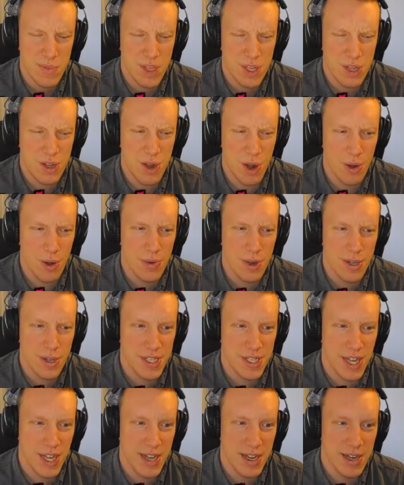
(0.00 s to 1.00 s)

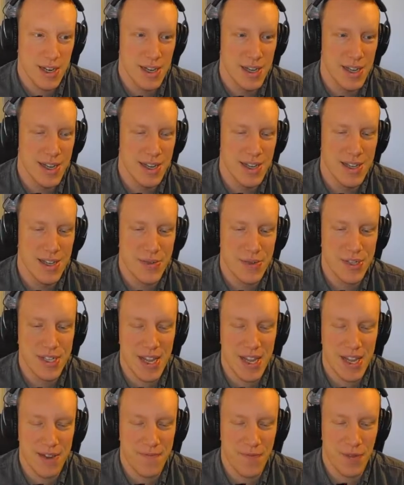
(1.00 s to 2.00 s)
Stow-on-Side? What's
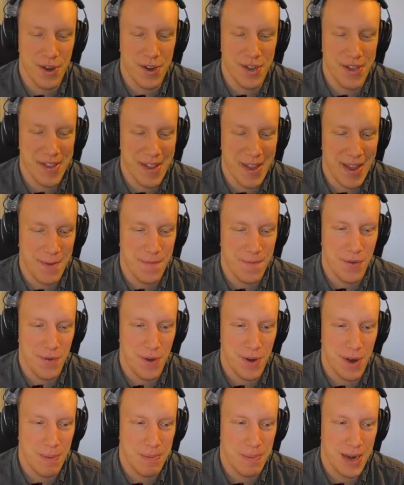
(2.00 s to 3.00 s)
that for a name for
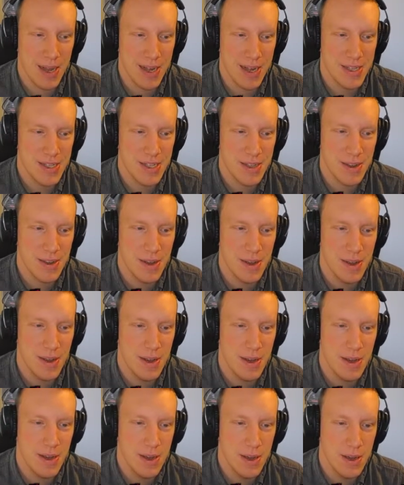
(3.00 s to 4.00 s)
our place?
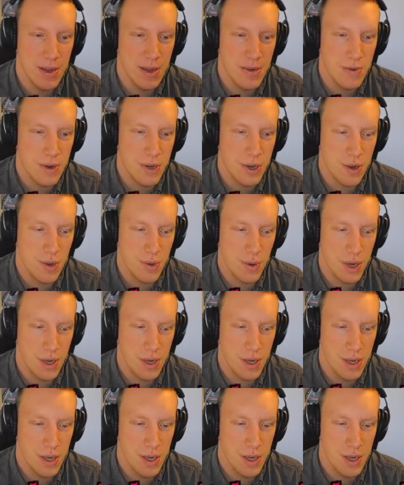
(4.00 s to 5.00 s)
What do you want?
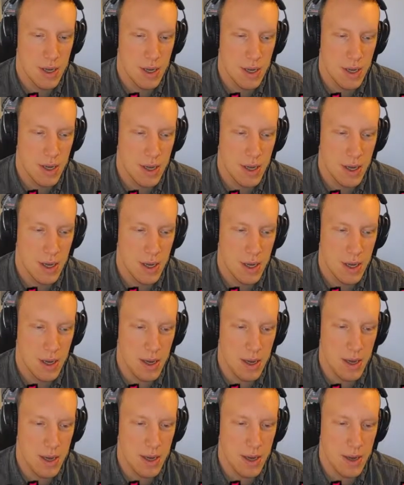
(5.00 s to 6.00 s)

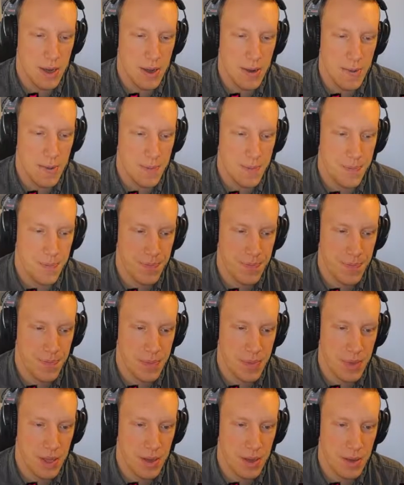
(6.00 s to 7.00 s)
Um,
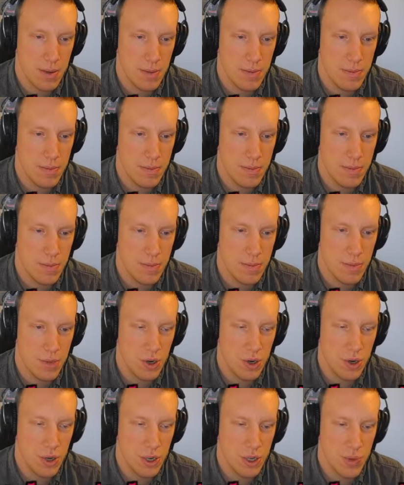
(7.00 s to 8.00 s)

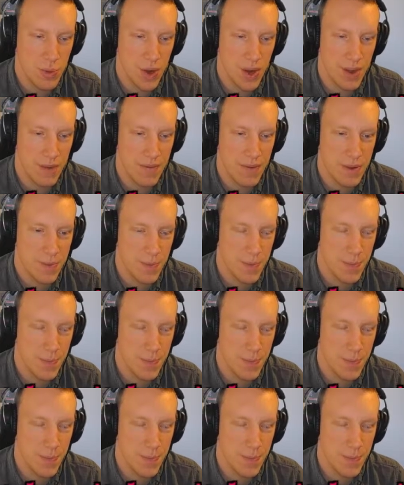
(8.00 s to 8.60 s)
You're just waving.